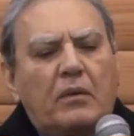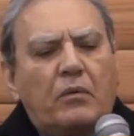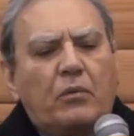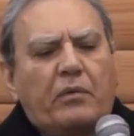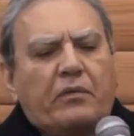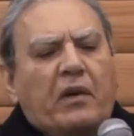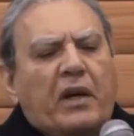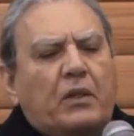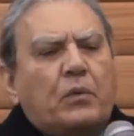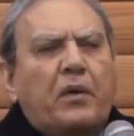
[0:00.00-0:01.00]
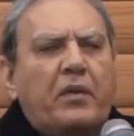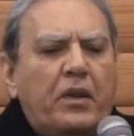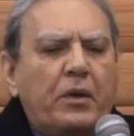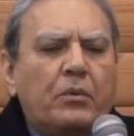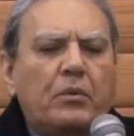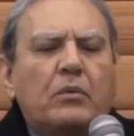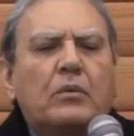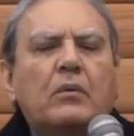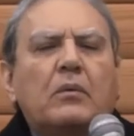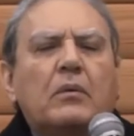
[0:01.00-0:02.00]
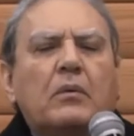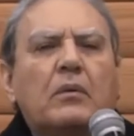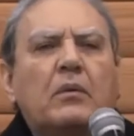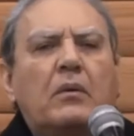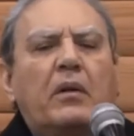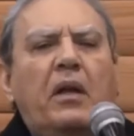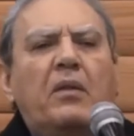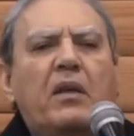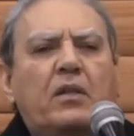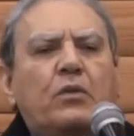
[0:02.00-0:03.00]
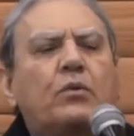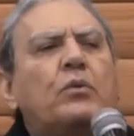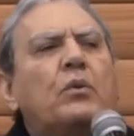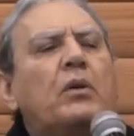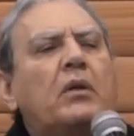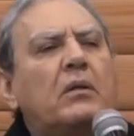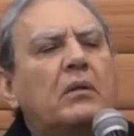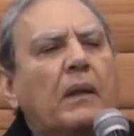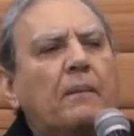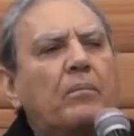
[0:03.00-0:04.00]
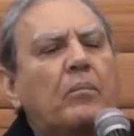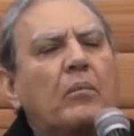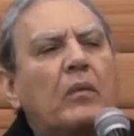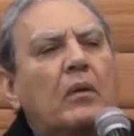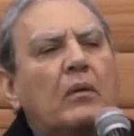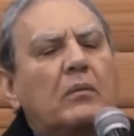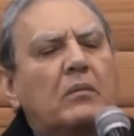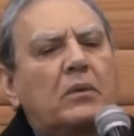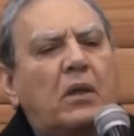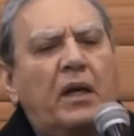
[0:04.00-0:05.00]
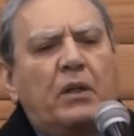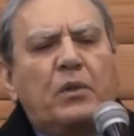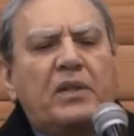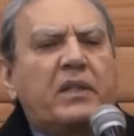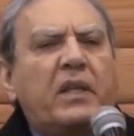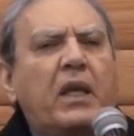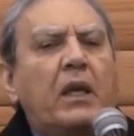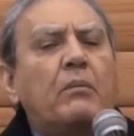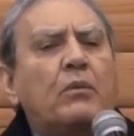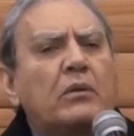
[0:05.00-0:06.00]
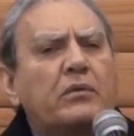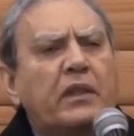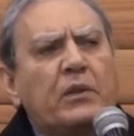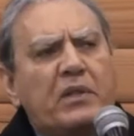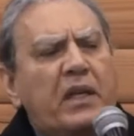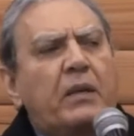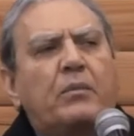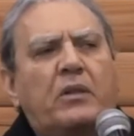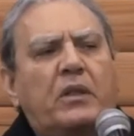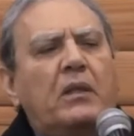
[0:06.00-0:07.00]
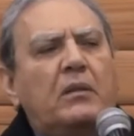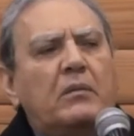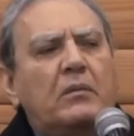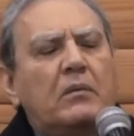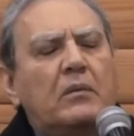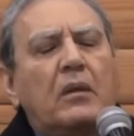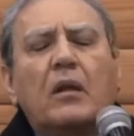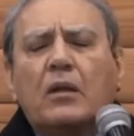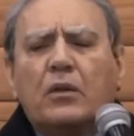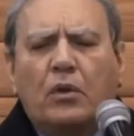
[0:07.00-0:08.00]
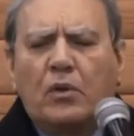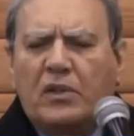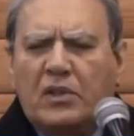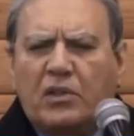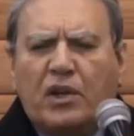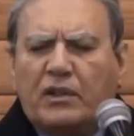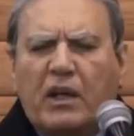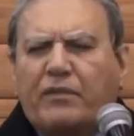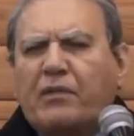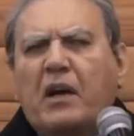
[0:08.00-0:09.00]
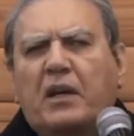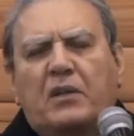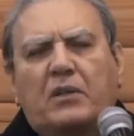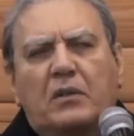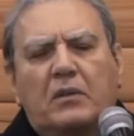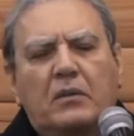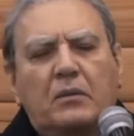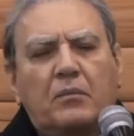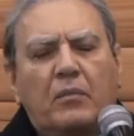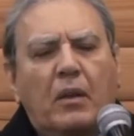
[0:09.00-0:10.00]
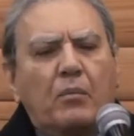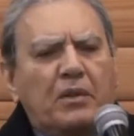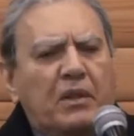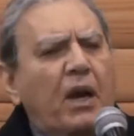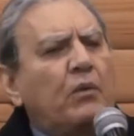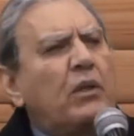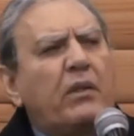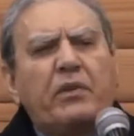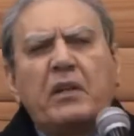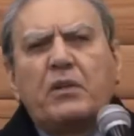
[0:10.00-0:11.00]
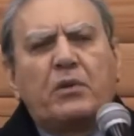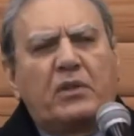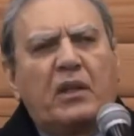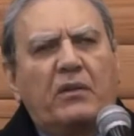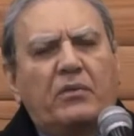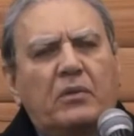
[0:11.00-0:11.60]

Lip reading: would fight with you in the school, try to escape, don't fight with anybody, don't start a fight, but how to defend yourself.